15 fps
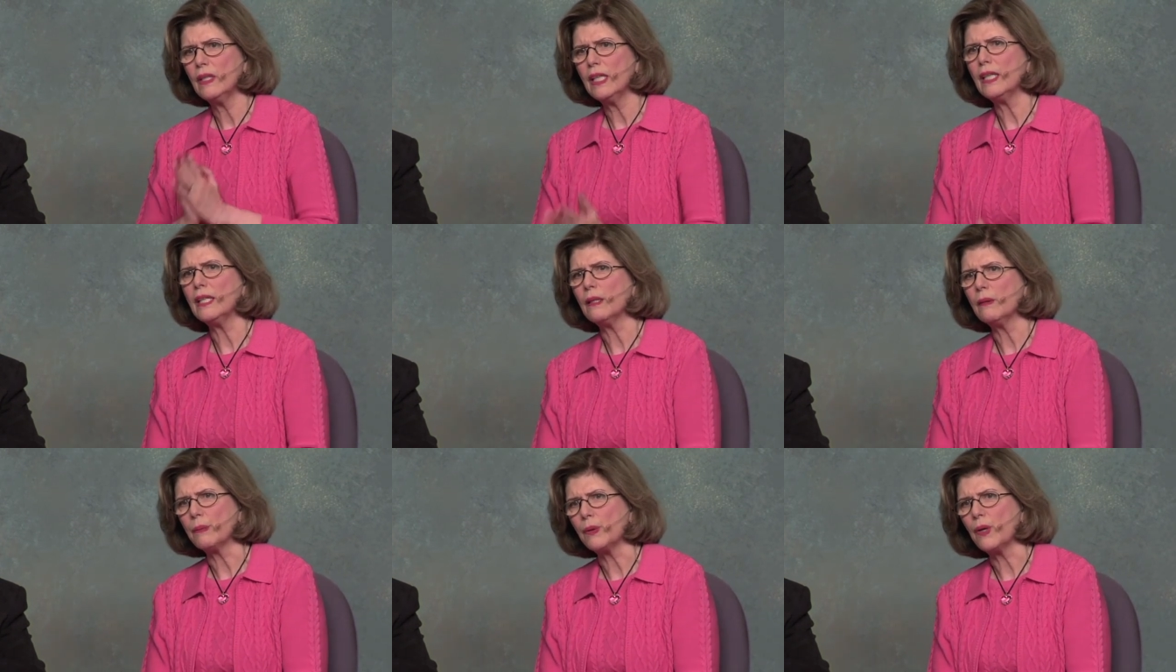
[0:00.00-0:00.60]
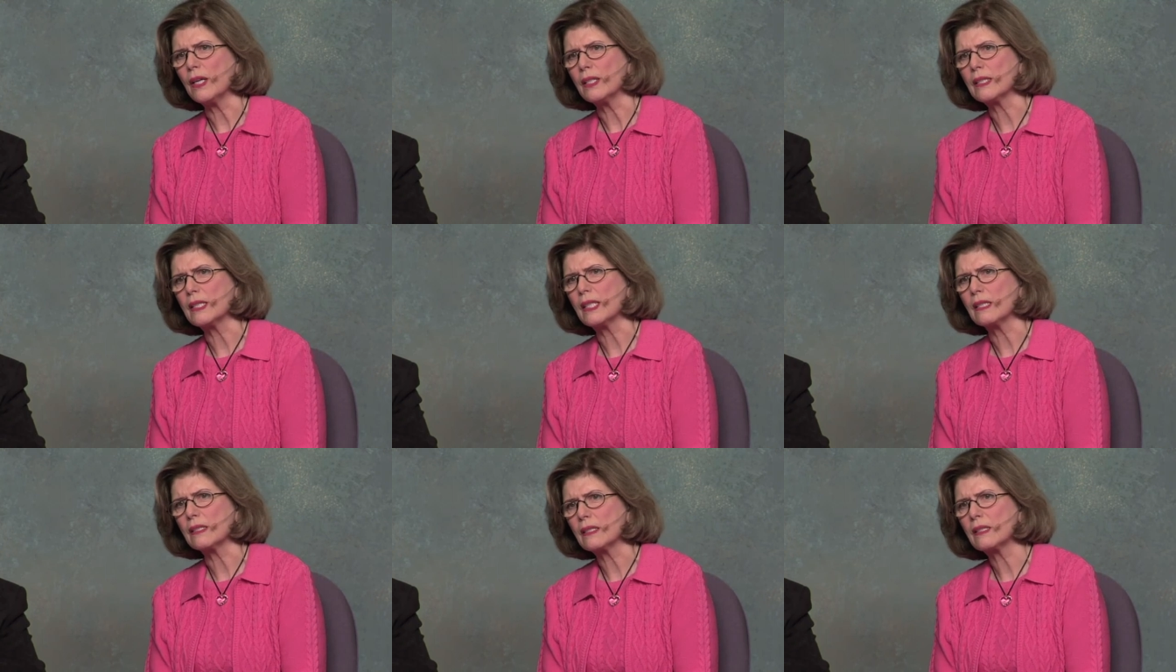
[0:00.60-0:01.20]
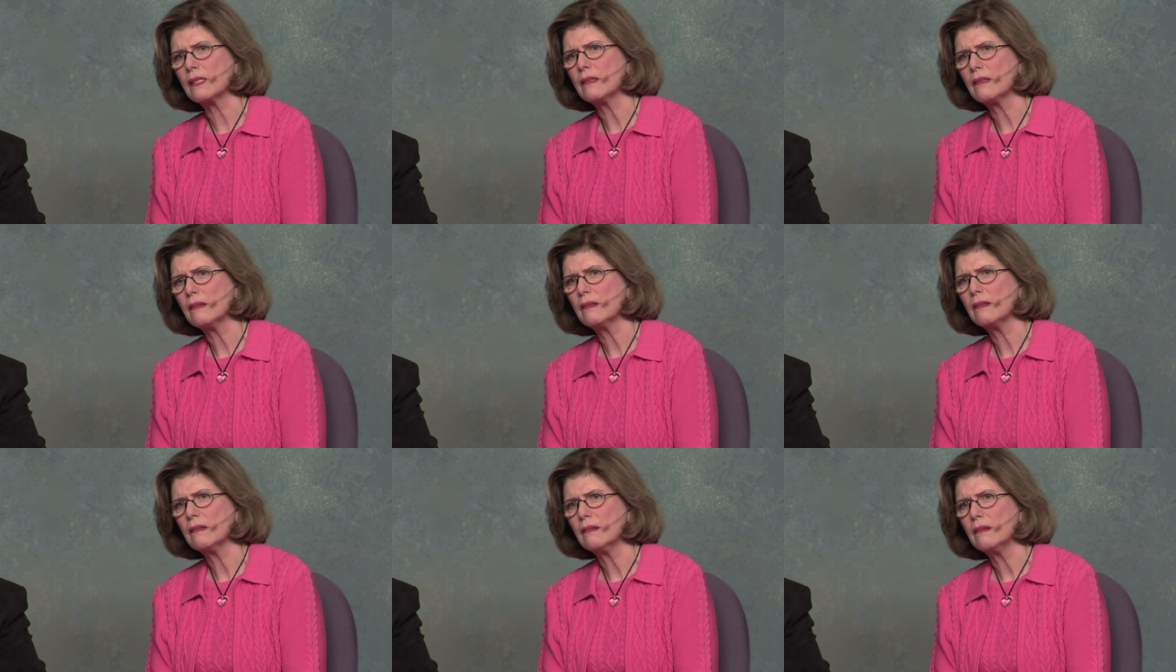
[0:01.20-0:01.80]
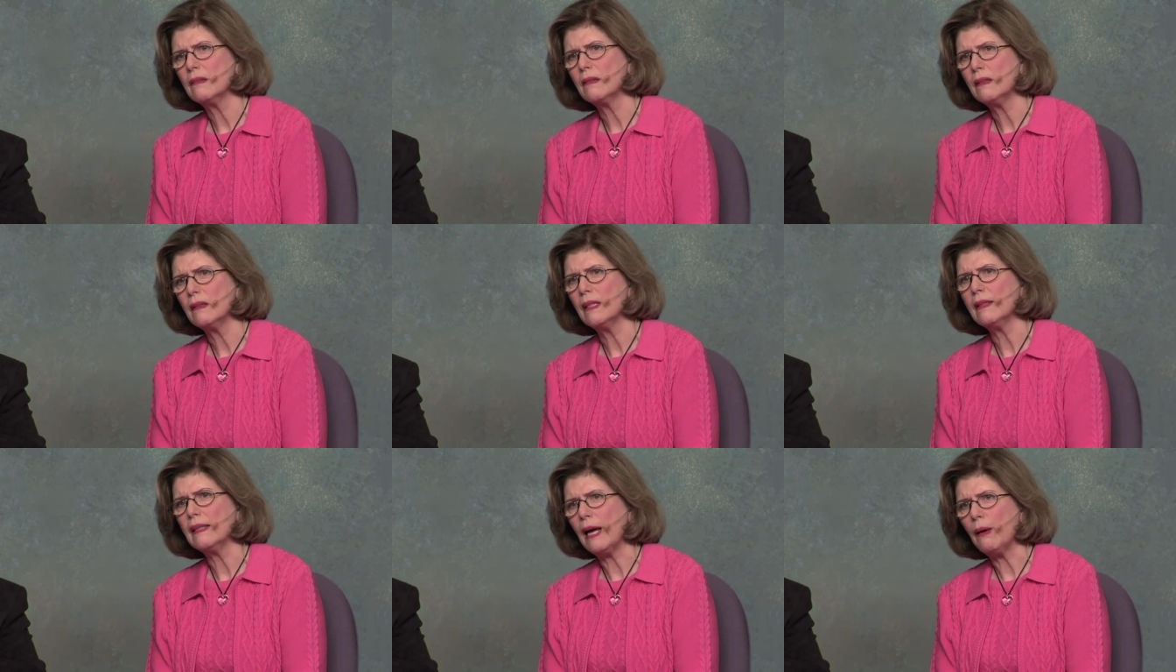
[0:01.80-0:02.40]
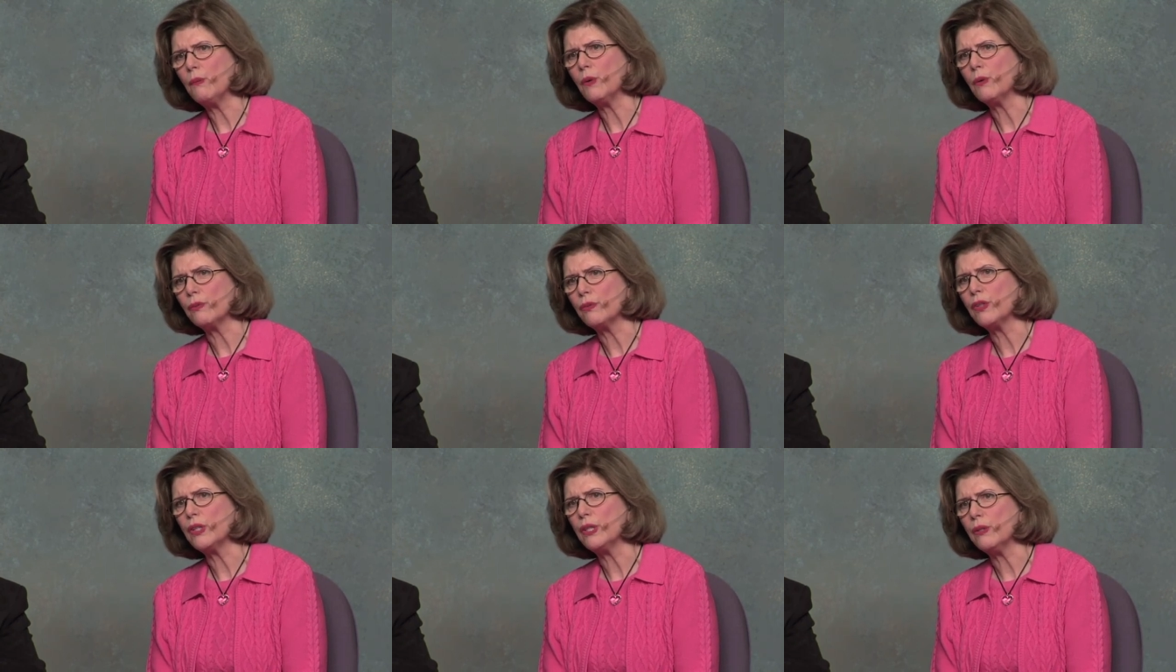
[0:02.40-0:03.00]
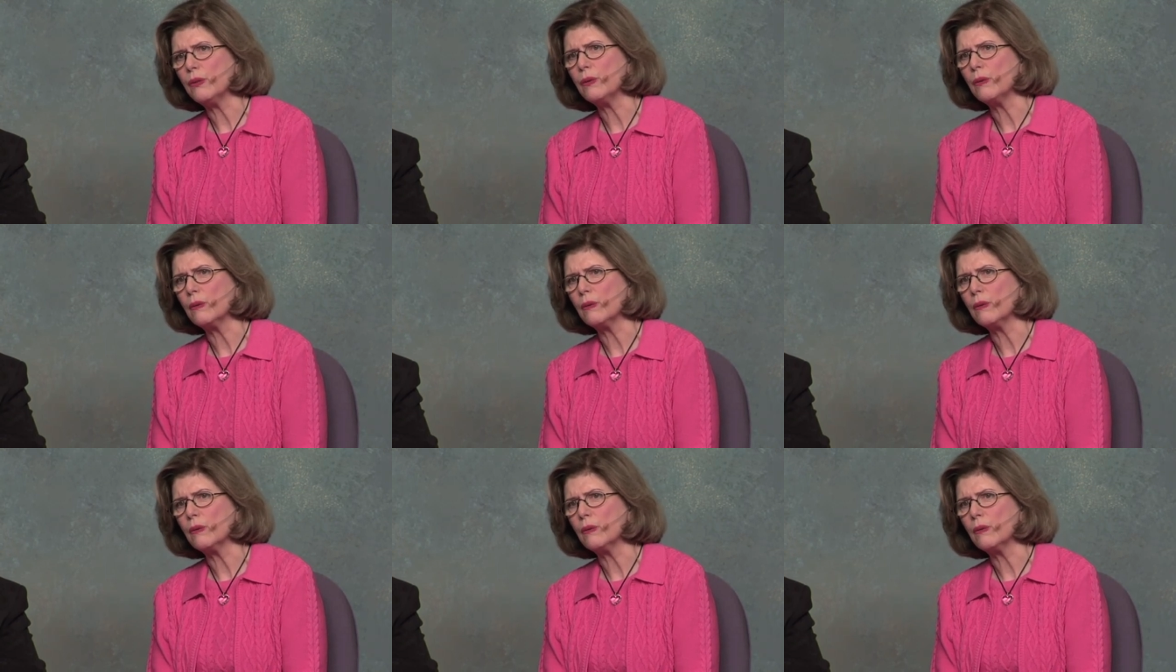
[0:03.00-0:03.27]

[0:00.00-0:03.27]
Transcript: in the process, and that will free you.